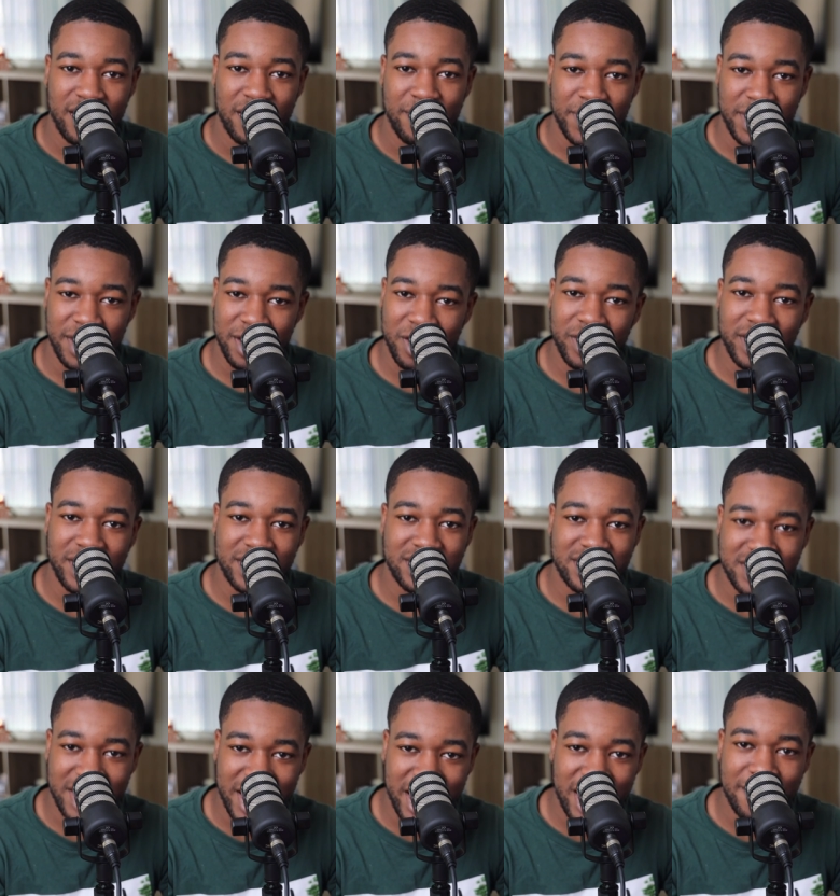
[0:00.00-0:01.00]
Be on the
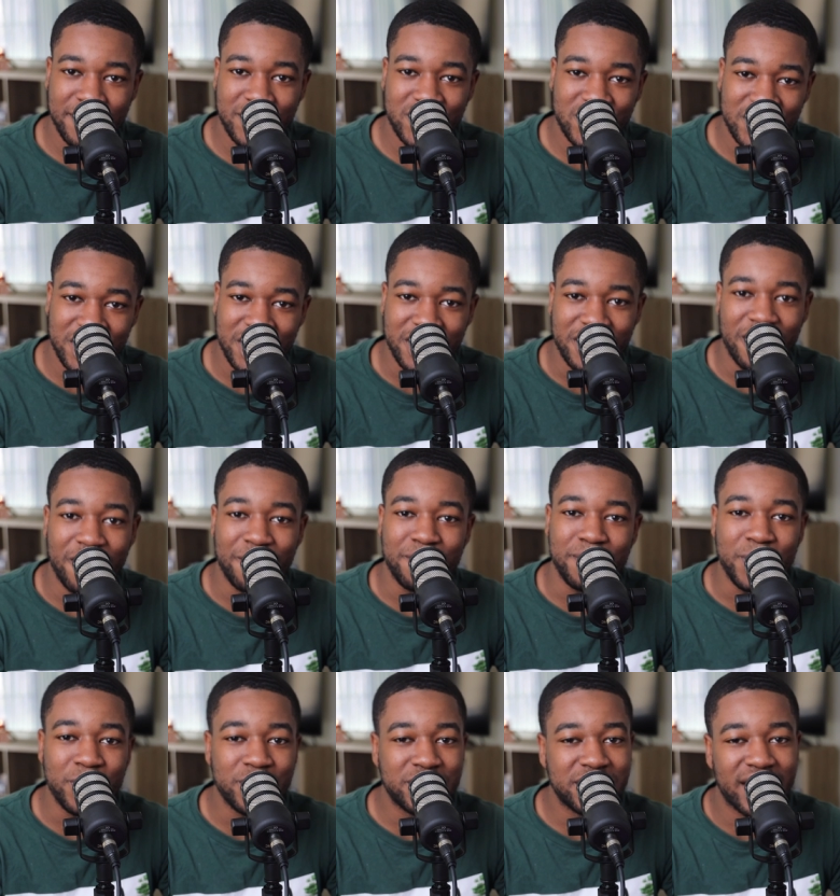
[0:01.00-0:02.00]
same sheet of
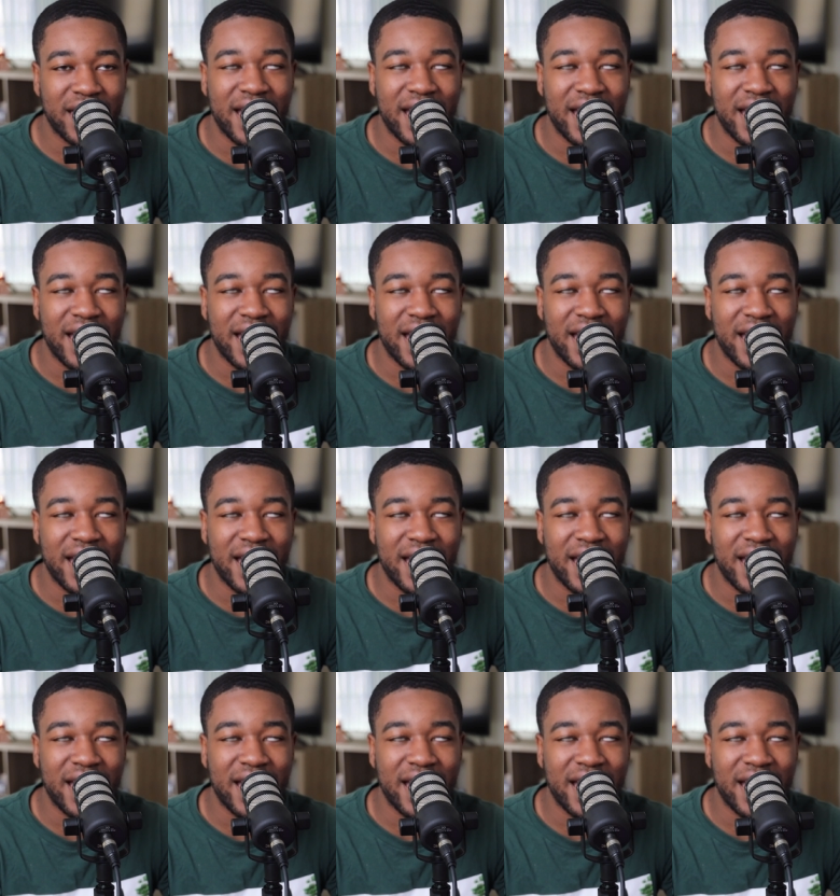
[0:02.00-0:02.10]
music.